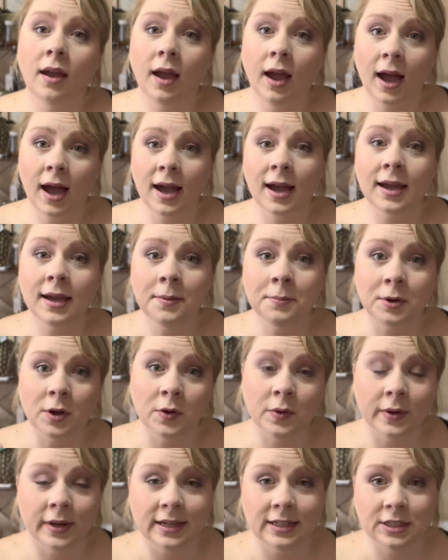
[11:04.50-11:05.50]
I am
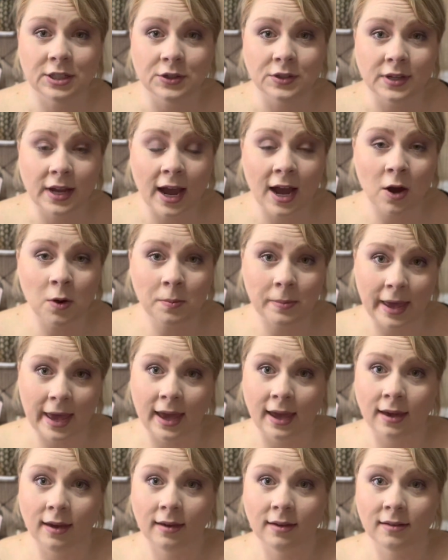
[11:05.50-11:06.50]
going to now
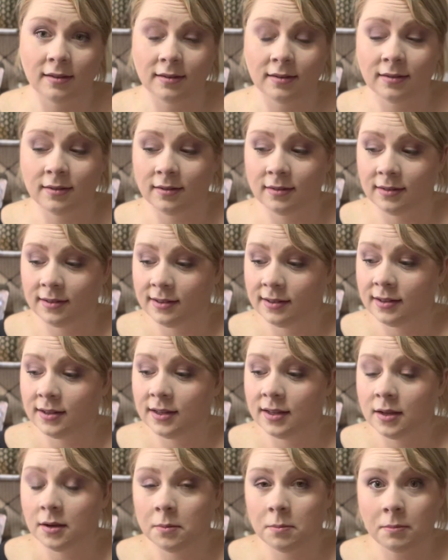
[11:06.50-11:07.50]
make
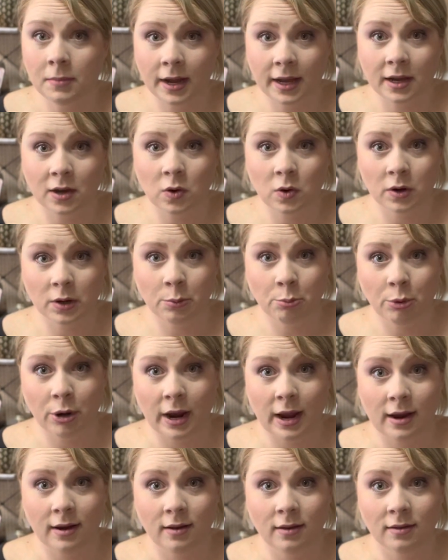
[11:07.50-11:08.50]
my
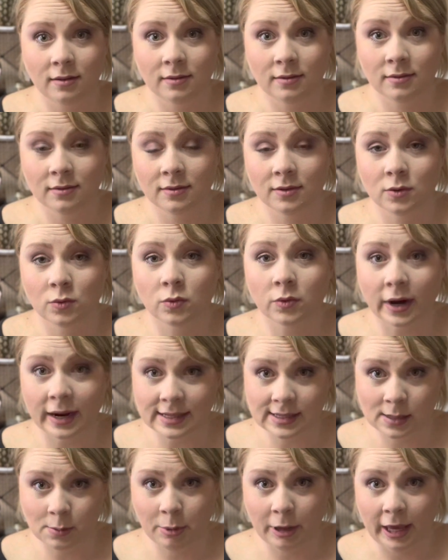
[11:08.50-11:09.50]
cornbread
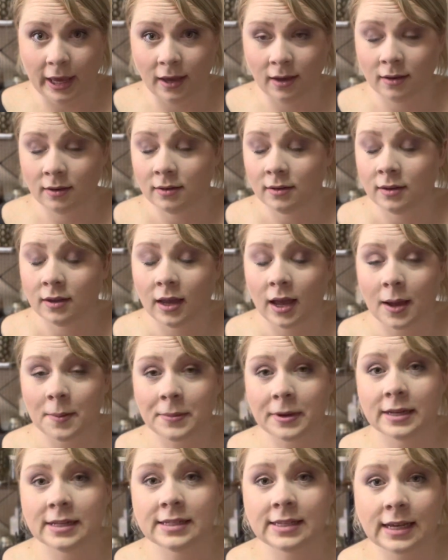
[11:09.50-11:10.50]
recipe. I'm
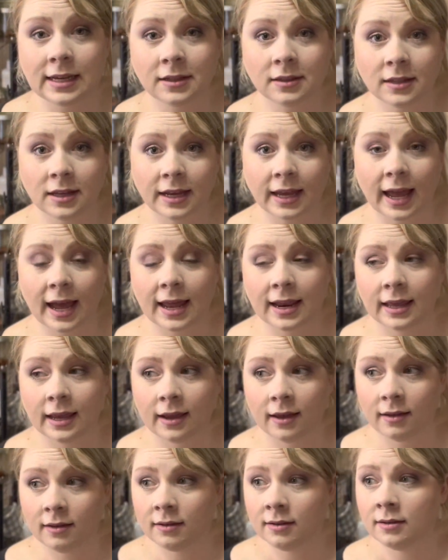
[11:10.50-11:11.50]
going to take a look at it.